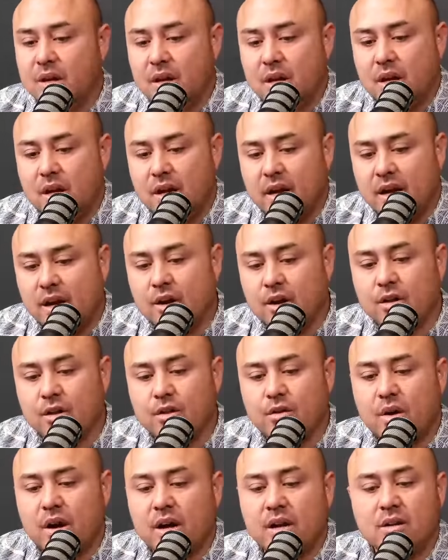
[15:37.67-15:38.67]
And although
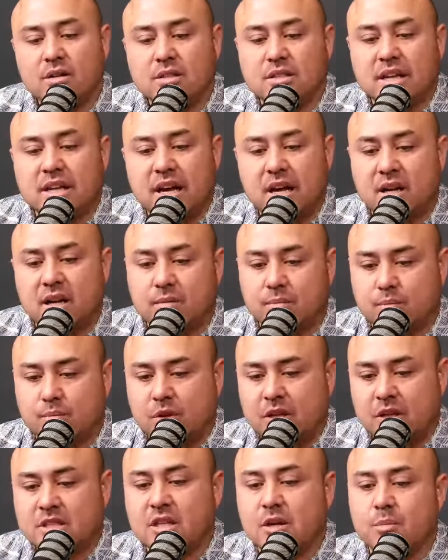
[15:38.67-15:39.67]
I understand a
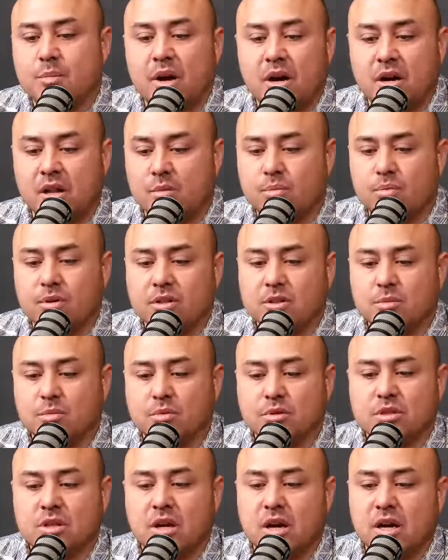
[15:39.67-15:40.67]
decent amount of the principles
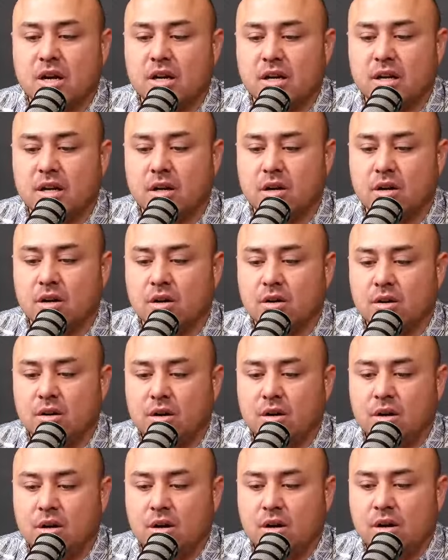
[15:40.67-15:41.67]
taught in here,
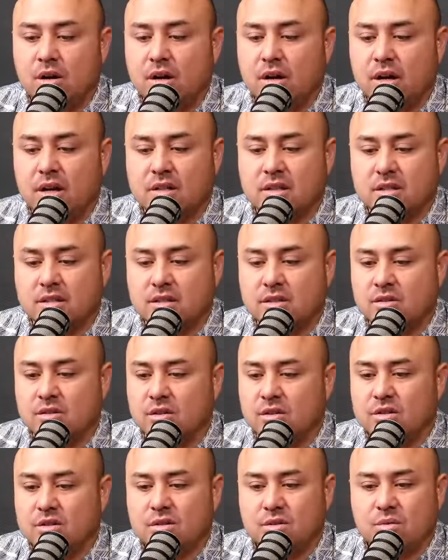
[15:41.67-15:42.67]
it's
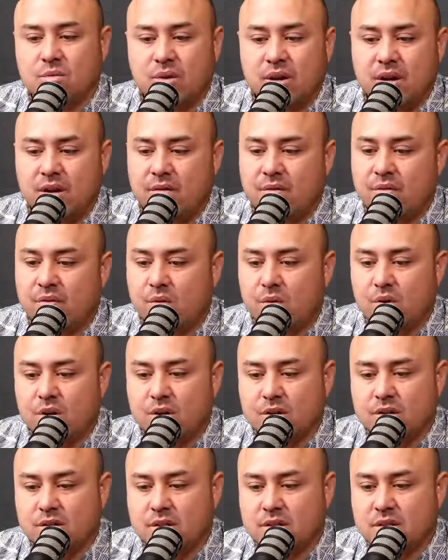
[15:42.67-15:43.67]
good to
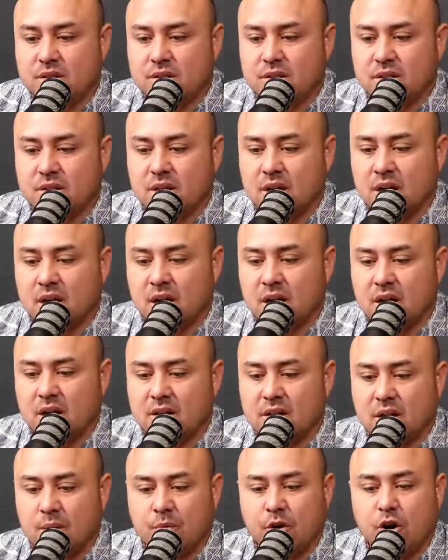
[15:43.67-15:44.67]
reinforce.
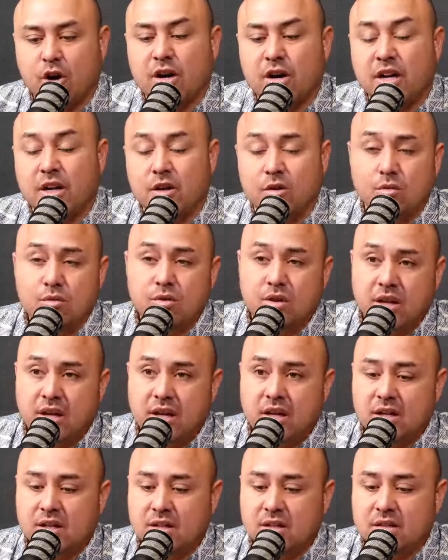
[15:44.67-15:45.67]
I'm learning new
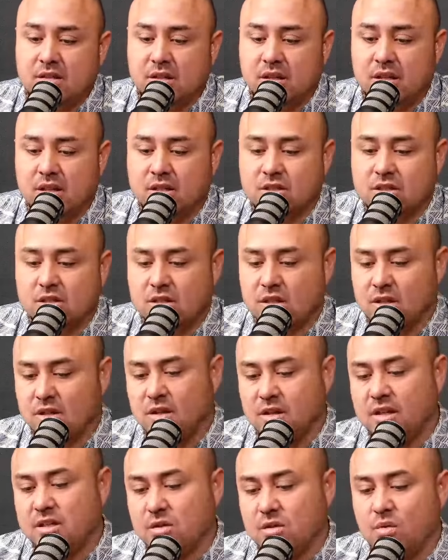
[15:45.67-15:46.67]
things, and it's
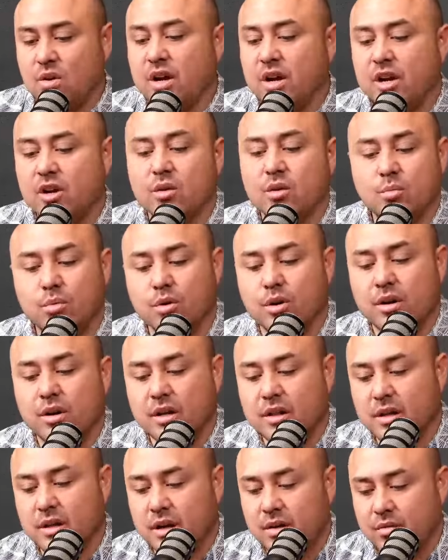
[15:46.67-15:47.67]
a really good book. I
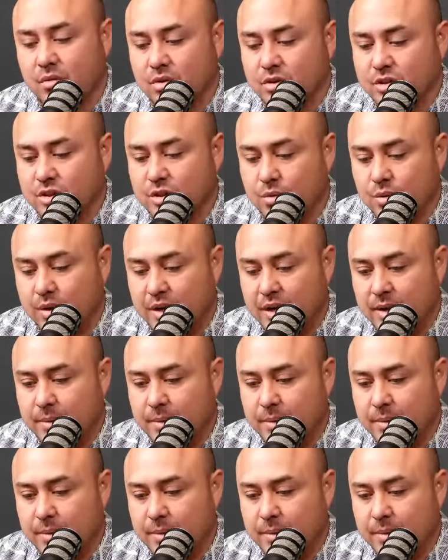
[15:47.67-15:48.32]
think everyone should read it.